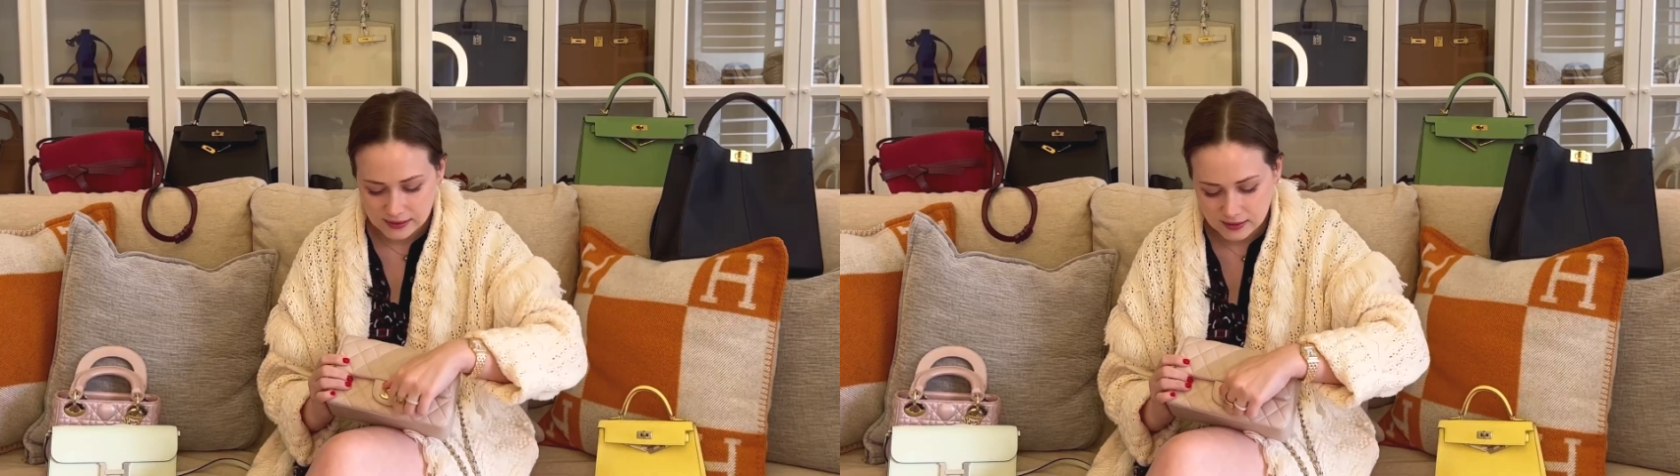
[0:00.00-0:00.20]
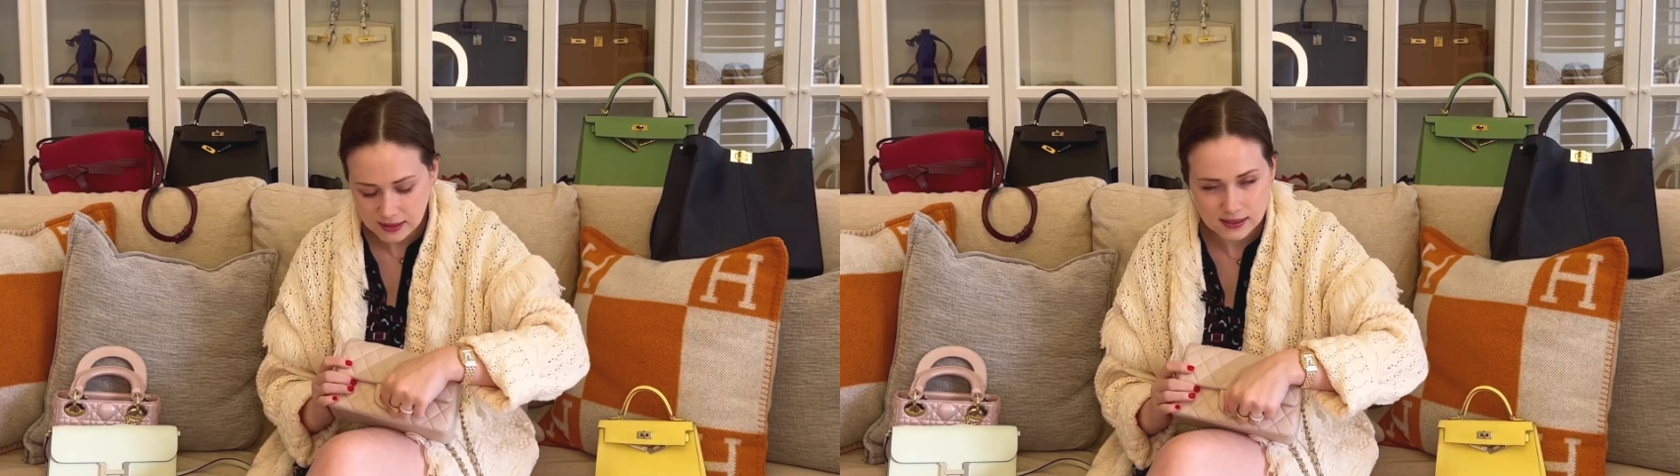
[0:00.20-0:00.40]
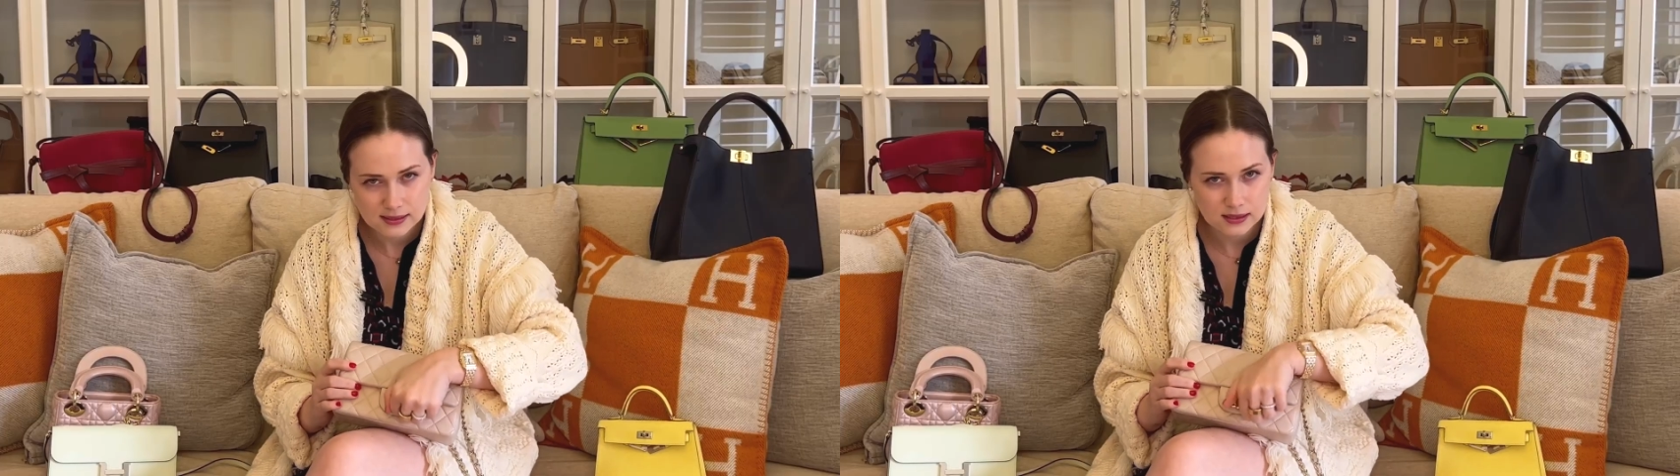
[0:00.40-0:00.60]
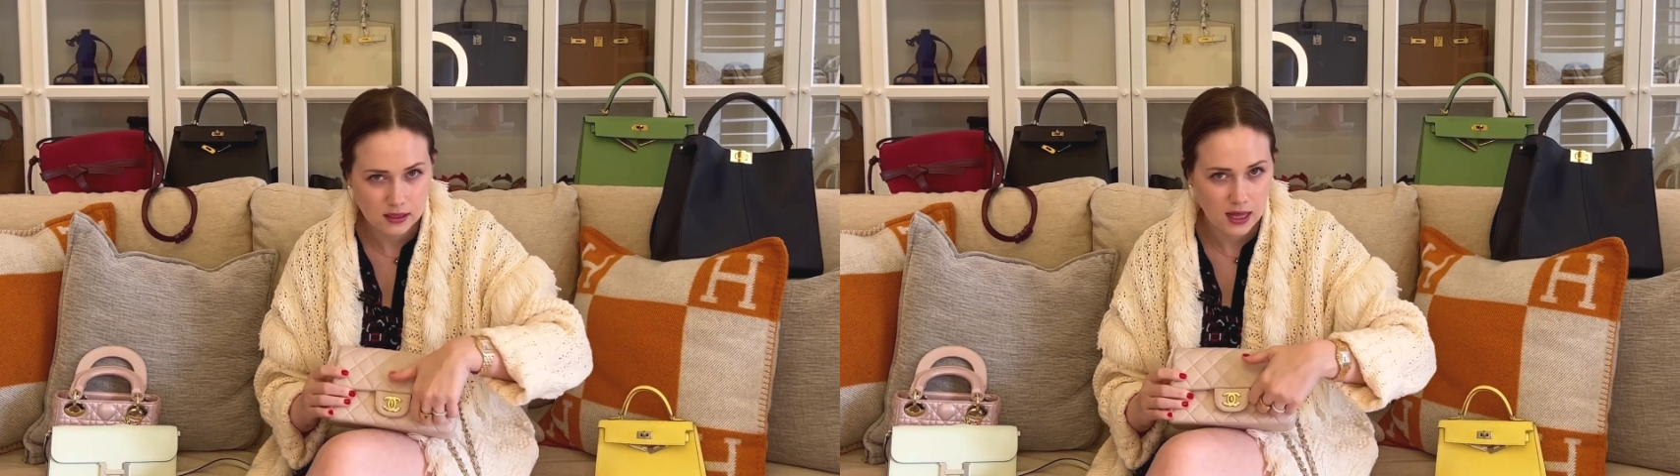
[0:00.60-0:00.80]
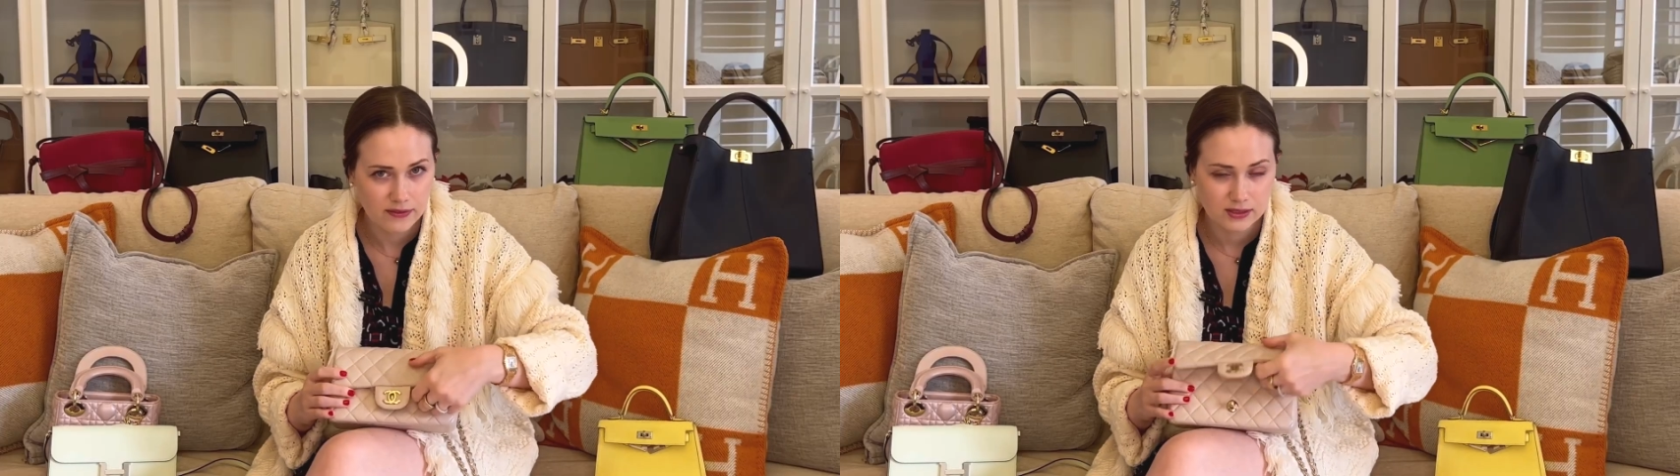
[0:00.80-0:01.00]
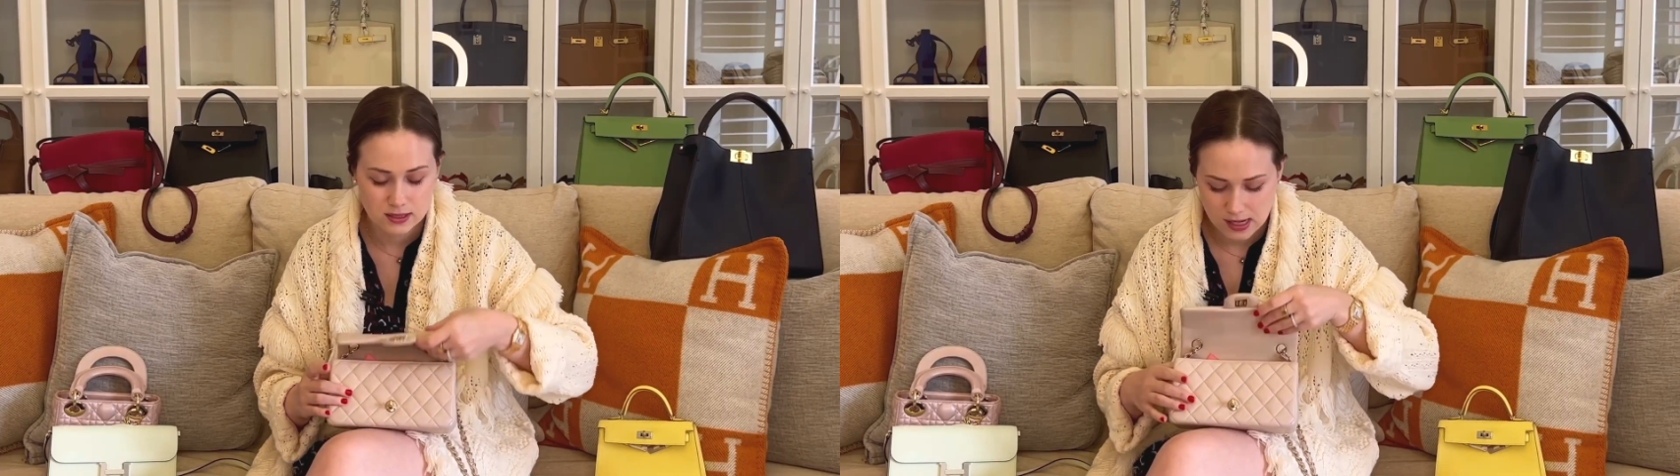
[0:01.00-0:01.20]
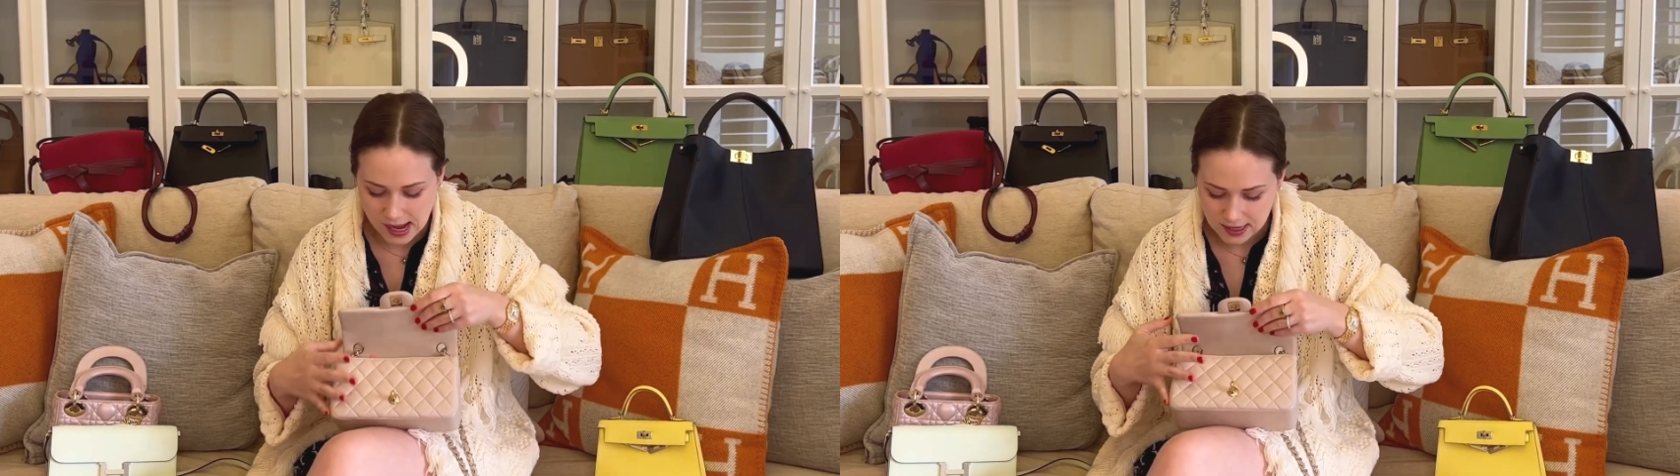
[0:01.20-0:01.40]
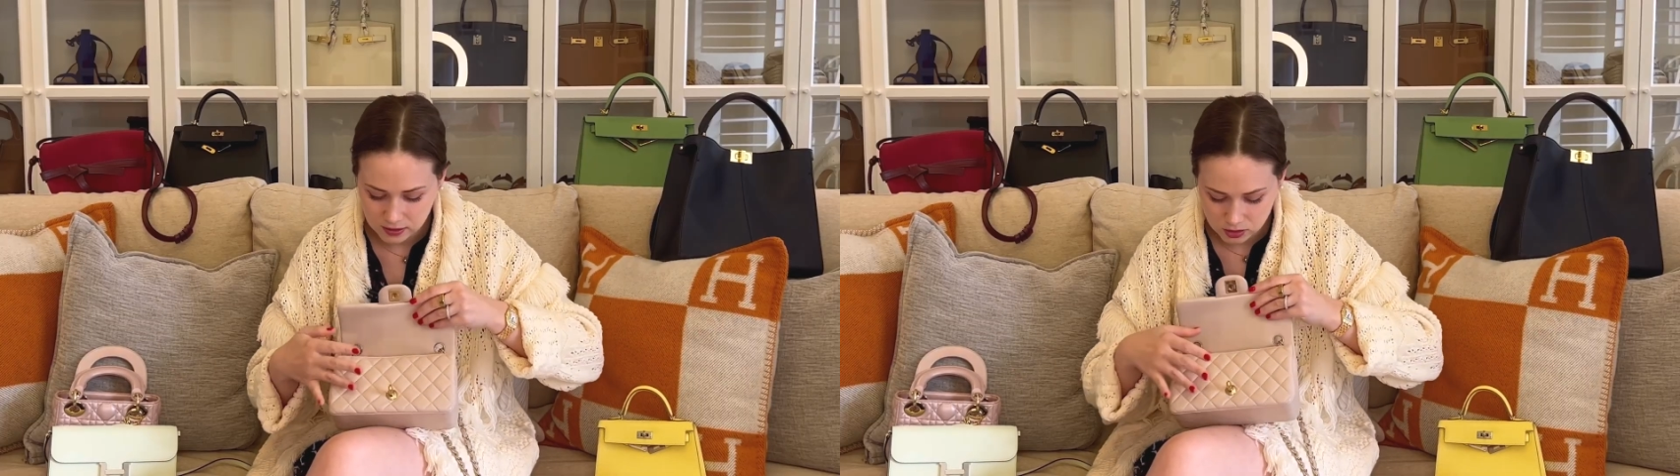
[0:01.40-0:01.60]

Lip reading: think I still have a tag,